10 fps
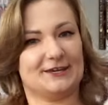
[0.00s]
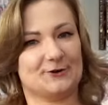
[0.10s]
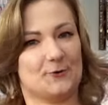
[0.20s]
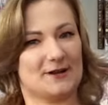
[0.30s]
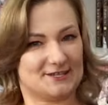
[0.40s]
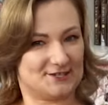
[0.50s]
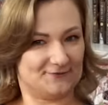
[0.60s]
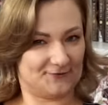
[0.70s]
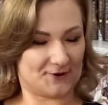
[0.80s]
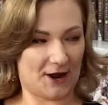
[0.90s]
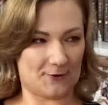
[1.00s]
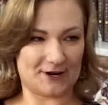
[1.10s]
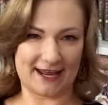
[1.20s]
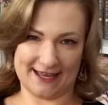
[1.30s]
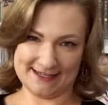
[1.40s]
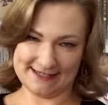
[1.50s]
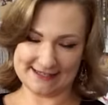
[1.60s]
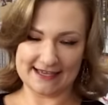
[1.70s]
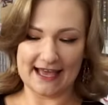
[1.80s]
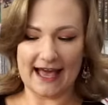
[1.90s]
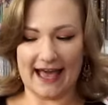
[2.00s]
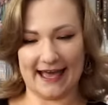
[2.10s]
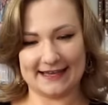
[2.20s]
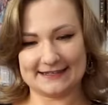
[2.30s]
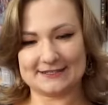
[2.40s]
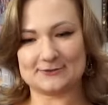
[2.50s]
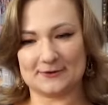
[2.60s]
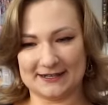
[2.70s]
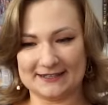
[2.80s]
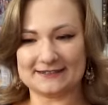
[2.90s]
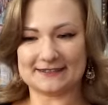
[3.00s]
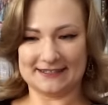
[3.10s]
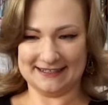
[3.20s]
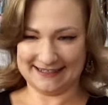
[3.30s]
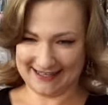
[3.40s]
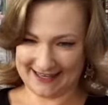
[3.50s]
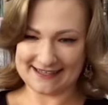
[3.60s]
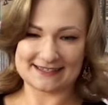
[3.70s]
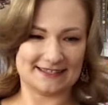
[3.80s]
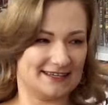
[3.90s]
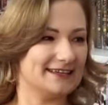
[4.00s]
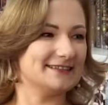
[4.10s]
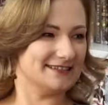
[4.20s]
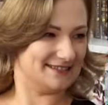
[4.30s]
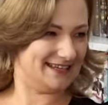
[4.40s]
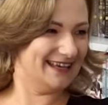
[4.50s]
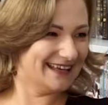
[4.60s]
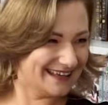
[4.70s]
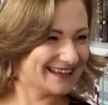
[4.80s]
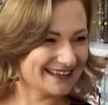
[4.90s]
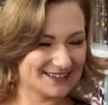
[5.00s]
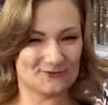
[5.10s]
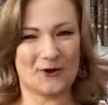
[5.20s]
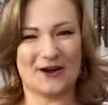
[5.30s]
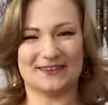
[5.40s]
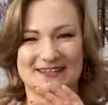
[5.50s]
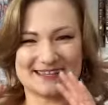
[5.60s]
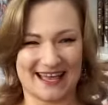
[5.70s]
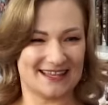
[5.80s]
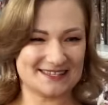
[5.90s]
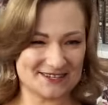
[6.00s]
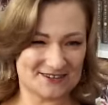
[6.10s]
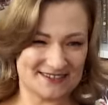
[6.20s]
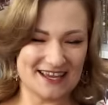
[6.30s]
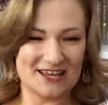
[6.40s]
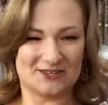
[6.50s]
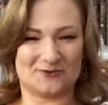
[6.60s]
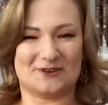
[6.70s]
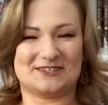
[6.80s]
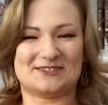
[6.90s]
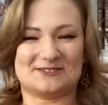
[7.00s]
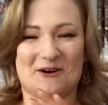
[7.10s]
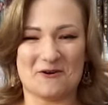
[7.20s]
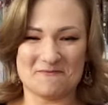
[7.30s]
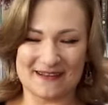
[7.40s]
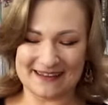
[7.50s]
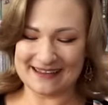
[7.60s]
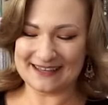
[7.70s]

question for our guest. And well, yes, they did. The Rohan has answered. There were so many